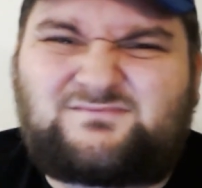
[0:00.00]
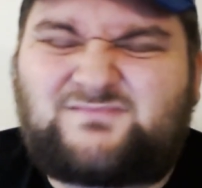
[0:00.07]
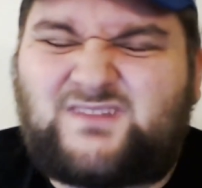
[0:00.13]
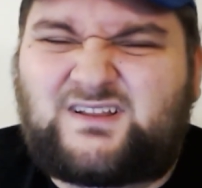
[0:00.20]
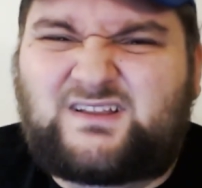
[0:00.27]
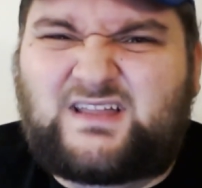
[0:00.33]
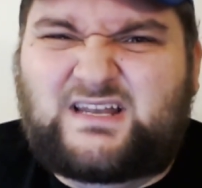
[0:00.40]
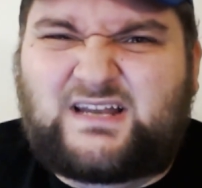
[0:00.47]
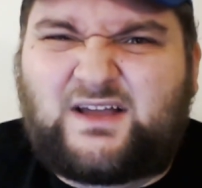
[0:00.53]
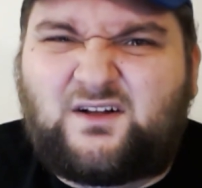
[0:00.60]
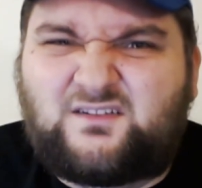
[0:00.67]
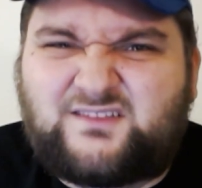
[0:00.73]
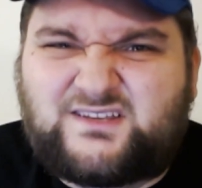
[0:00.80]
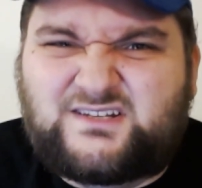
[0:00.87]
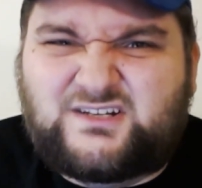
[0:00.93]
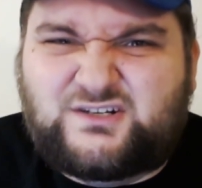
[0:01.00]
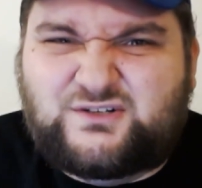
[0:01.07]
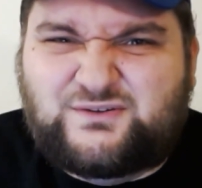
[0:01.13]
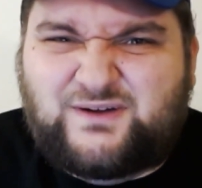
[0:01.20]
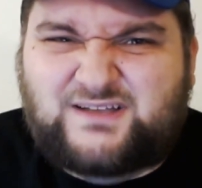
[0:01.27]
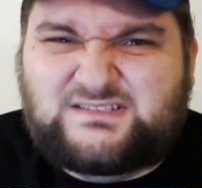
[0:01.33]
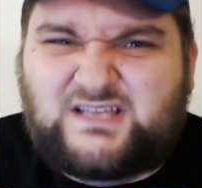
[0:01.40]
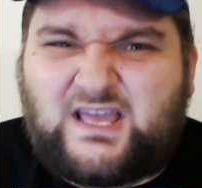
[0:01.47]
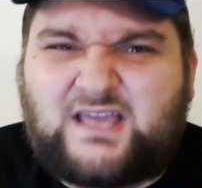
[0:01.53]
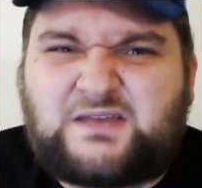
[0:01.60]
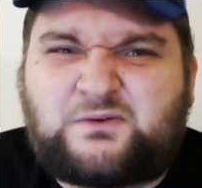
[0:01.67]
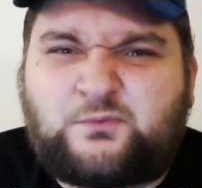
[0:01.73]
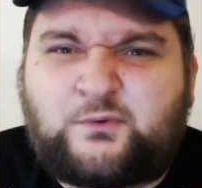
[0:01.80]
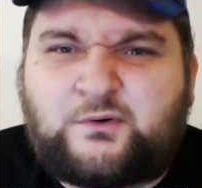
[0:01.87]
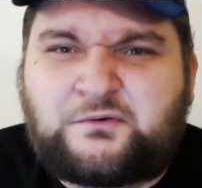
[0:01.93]
Lady Olander, who has 8
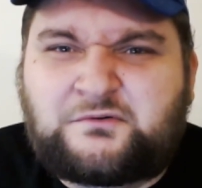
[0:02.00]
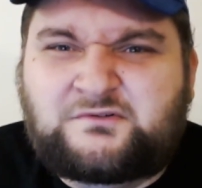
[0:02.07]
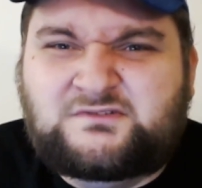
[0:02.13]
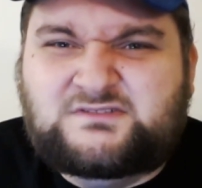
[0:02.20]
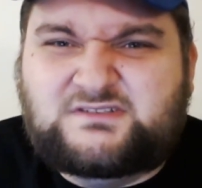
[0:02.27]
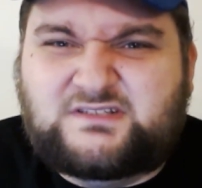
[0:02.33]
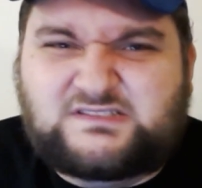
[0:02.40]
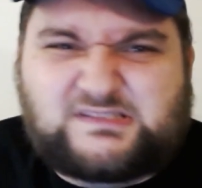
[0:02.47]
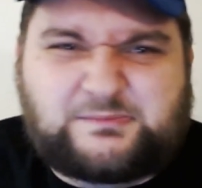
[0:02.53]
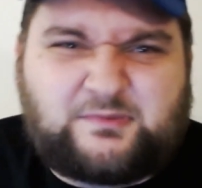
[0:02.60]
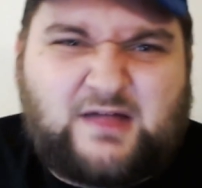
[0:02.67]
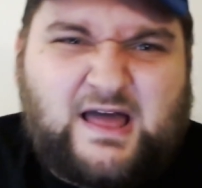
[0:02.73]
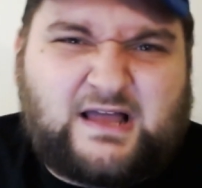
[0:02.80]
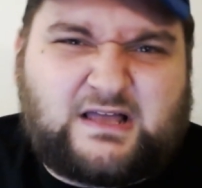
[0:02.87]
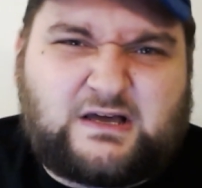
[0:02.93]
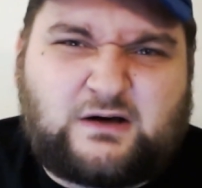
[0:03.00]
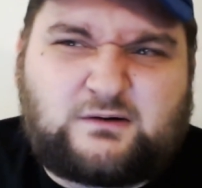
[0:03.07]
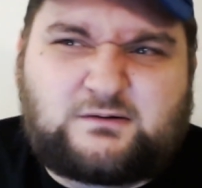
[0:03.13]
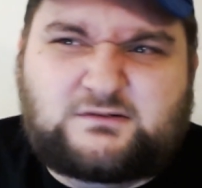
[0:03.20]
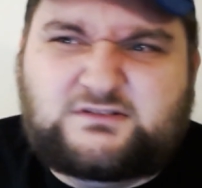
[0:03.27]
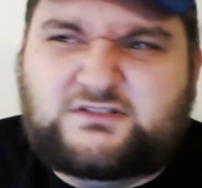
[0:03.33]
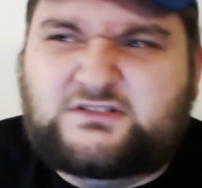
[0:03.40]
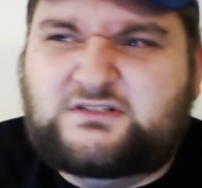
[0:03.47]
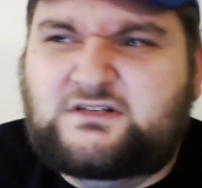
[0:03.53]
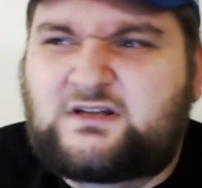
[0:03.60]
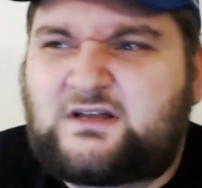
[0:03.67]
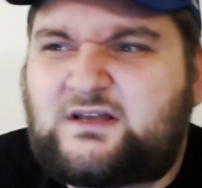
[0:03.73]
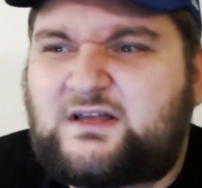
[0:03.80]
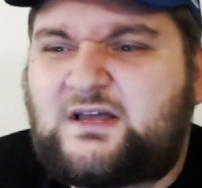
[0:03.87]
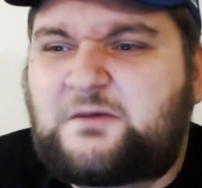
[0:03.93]
wounds. There's a Black Coach,
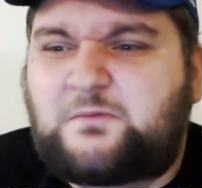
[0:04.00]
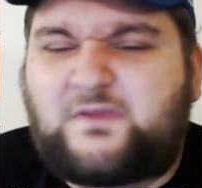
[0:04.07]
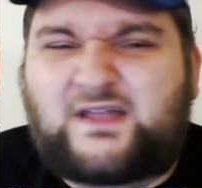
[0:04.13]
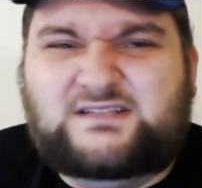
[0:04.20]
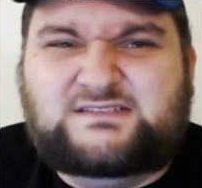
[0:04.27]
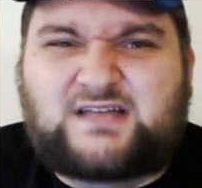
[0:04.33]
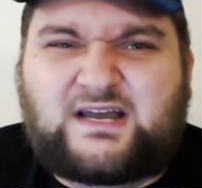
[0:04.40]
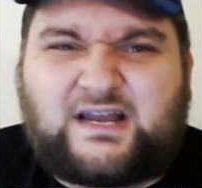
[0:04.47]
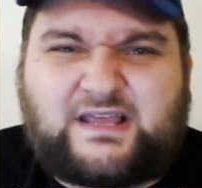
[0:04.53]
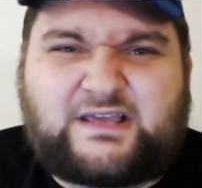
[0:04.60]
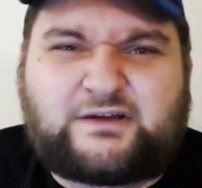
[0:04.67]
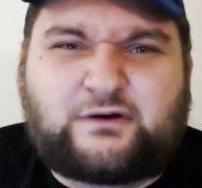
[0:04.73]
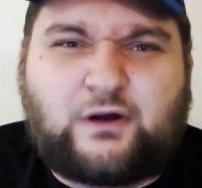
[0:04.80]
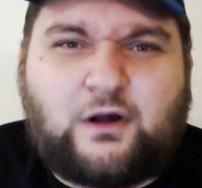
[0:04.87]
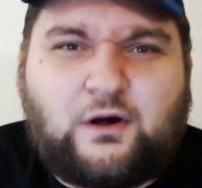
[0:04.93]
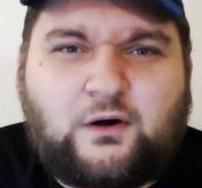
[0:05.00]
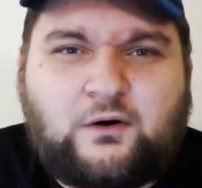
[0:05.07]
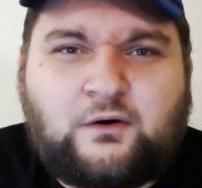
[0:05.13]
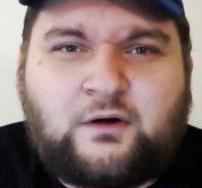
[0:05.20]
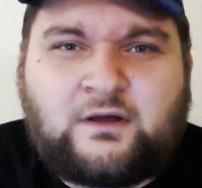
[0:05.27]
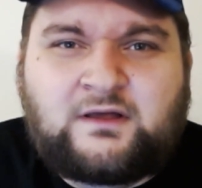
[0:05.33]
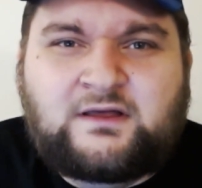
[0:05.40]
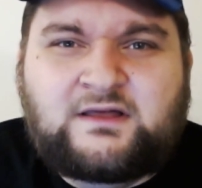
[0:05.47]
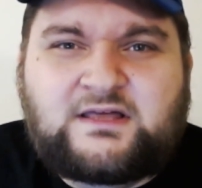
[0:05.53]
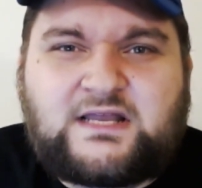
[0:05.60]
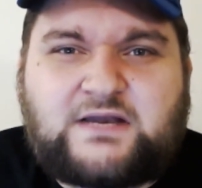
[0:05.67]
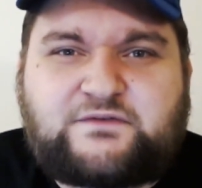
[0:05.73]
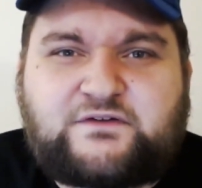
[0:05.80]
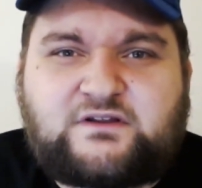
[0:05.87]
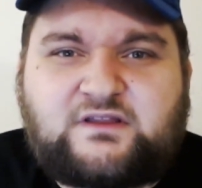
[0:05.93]
but that's not a hero. And
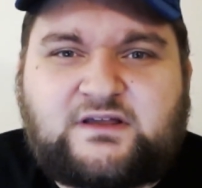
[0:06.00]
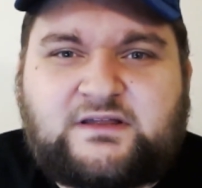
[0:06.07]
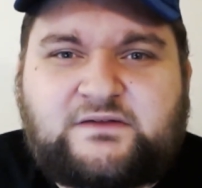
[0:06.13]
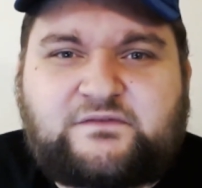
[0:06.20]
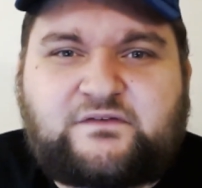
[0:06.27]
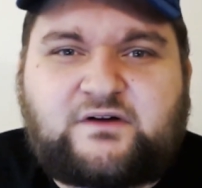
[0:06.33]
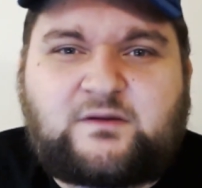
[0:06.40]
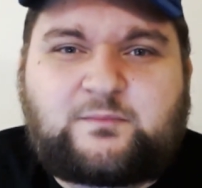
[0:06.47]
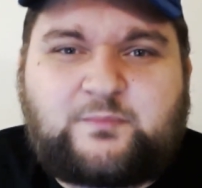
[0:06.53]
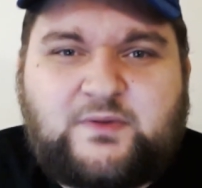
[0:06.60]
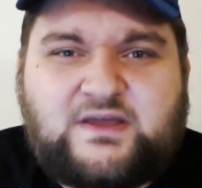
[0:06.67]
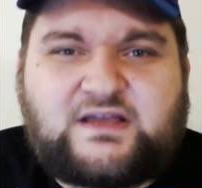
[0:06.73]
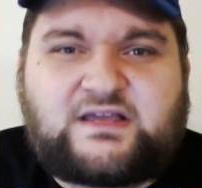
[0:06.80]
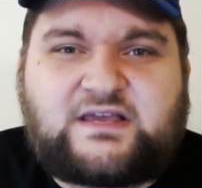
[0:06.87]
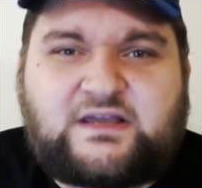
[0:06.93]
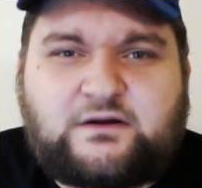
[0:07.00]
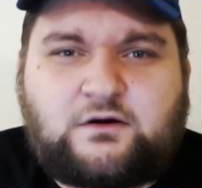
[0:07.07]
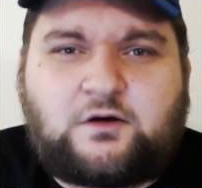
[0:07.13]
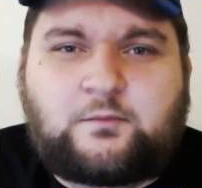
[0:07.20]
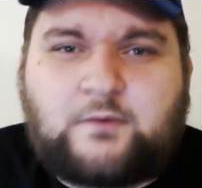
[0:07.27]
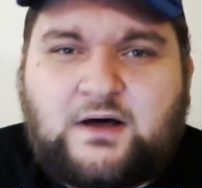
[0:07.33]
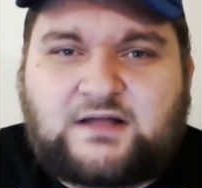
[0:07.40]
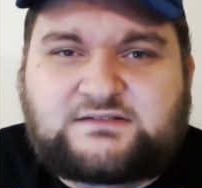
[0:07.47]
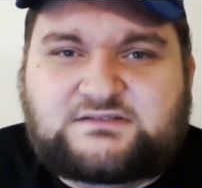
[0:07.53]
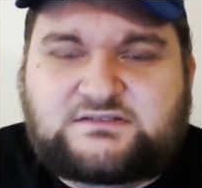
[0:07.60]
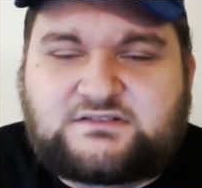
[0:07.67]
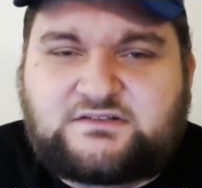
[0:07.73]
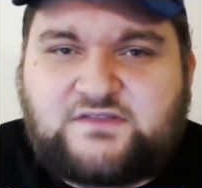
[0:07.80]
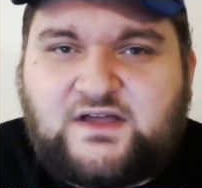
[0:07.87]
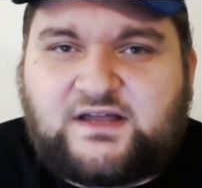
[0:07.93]
if you're looking for a big hero
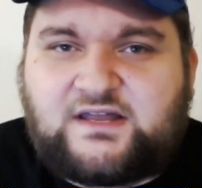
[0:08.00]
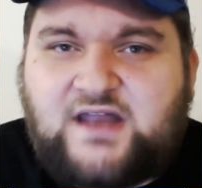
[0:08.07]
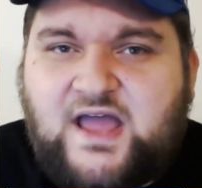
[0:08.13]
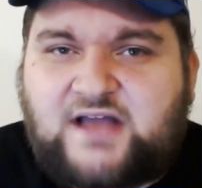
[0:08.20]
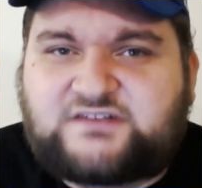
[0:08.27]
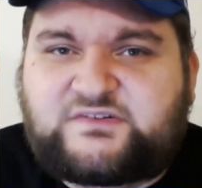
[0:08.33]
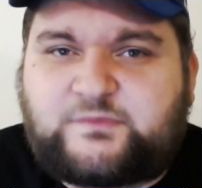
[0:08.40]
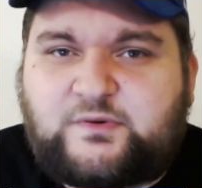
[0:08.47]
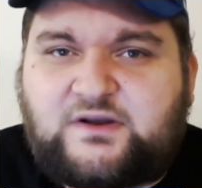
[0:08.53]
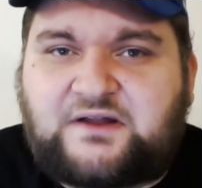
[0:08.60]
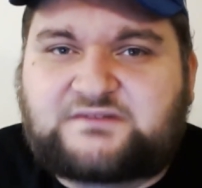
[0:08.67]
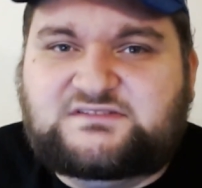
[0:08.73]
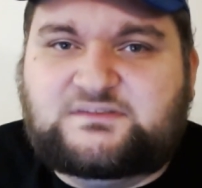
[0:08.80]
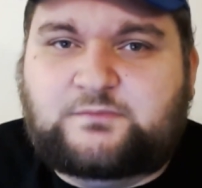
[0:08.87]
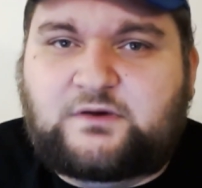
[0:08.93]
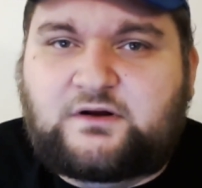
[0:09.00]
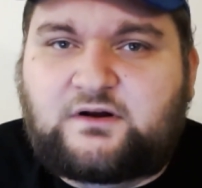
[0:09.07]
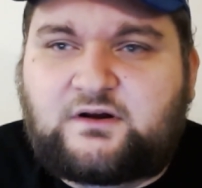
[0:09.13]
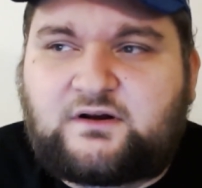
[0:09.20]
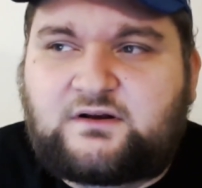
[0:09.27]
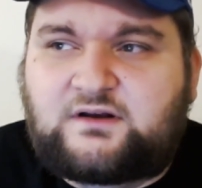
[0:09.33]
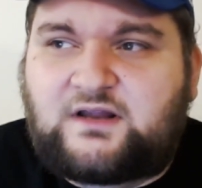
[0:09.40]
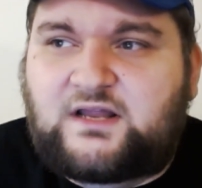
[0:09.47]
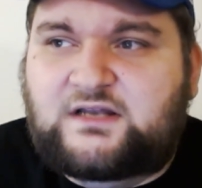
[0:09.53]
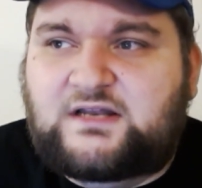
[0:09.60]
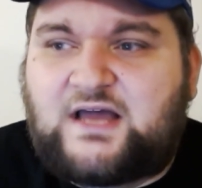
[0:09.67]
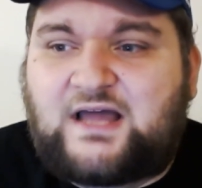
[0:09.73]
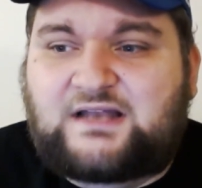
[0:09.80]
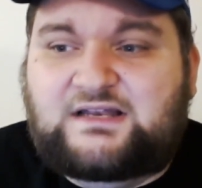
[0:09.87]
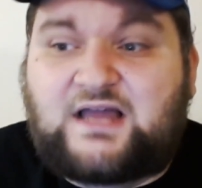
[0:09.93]
monster that can actually put out some hurt and
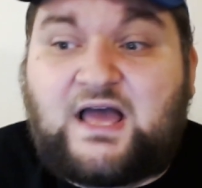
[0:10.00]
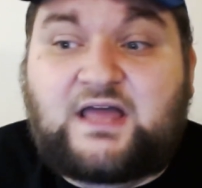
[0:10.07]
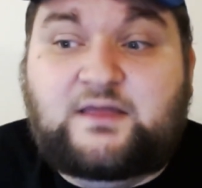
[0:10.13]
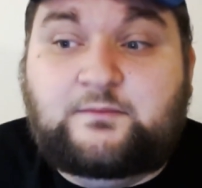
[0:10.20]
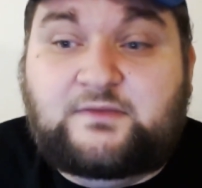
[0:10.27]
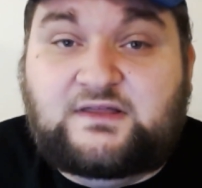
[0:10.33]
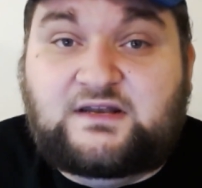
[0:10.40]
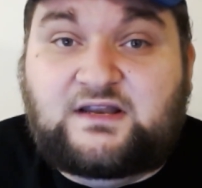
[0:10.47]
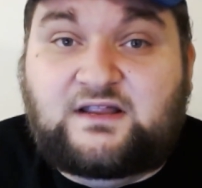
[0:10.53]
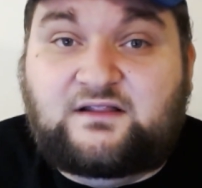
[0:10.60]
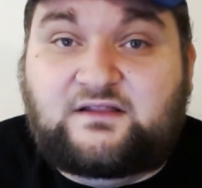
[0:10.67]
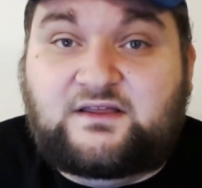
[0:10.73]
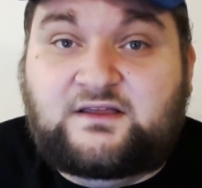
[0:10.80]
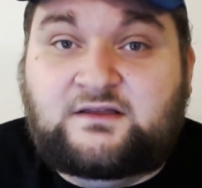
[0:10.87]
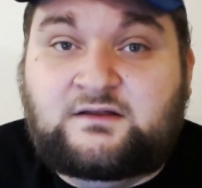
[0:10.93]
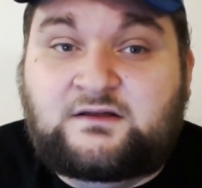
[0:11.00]
not die immediately,